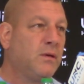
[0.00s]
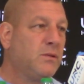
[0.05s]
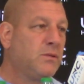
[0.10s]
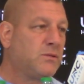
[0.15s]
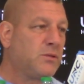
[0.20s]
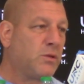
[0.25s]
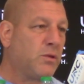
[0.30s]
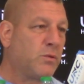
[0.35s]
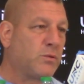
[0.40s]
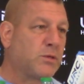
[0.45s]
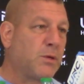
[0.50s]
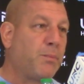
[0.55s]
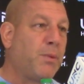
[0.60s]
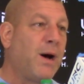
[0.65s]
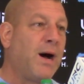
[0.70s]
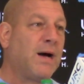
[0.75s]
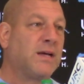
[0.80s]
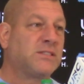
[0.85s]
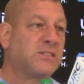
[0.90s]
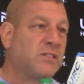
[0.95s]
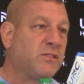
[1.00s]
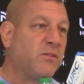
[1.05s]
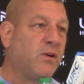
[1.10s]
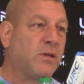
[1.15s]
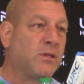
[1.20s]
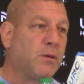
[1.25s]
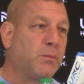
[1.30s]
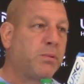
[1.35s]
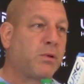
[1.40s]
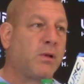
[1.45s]
So there was a positive
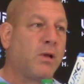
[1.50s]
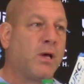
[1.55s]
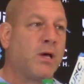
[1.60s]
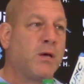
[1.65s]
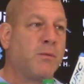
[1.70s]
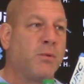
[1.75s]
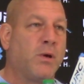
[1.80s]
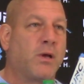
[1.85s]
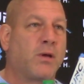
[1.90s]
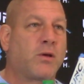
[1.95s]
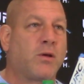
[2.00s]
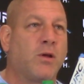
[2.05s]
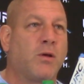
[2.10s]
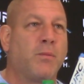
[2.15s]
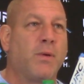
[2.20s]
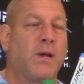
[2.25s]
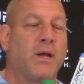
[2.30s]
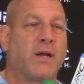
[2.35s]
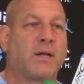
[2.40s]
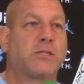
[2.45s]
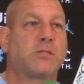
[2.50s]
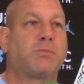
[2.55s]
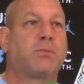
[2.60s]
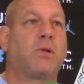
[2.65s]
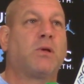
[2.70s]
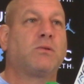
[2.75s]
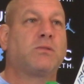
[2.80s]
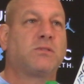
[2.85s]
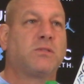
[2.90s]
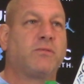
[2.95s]
on the play, but it could have been an
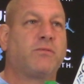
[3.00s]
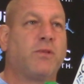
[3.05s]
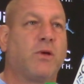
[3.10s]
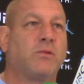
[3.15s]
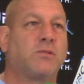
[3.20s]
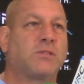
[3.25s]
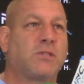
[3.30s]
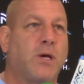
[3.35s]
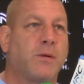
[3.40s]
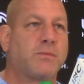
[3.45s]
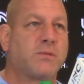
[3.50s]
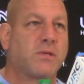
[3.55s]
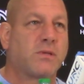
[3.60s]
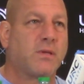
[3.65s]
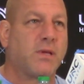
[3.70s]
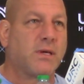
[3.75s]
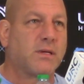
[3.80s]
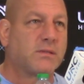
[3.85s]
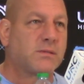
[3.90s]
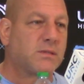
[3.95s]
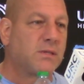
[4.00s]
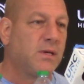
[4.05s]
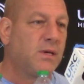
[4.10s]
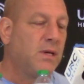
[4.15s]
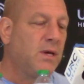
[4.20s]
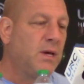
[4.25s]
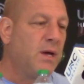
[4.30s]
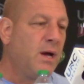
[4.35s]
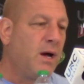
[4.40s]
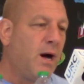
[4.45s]
explosive, those types of things.
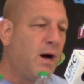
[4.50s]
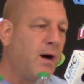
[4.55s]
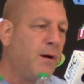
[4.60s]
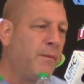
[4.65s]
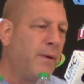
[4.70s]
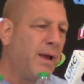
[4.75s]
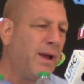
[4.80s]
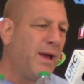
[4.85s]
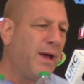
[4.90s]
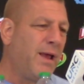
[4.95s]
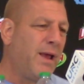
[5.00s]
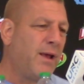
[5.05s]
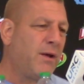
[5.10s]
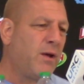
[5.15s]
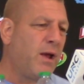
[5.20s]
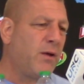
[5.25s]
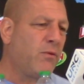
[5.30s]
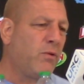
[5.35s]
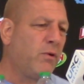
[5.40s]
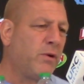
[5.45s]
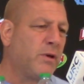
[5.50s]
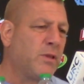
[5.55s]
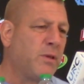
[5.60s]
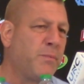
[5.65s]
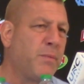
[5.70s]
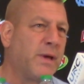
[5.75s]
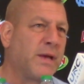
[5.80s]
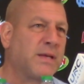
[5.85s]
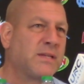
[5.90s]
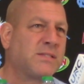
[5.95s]
And really
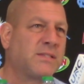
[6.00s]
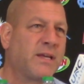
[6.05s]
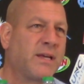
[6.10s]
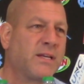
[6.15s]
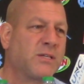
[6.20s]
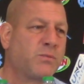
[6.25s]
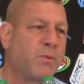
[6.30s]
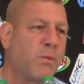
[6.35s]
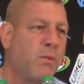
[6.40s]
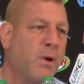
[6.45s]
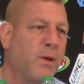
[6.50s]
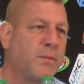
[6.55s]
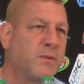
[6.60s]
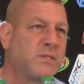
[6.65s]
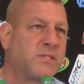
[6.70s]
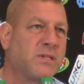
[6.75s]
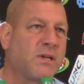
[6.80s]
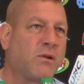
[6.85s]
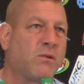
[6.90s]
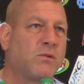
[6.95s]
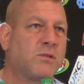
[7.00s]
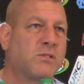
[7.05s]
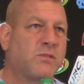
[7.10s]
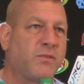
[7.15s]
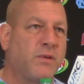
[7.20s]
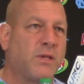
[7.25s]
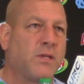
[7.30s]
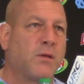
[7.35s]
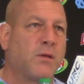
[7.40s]
the biggest thing is we wanted to settle his feet in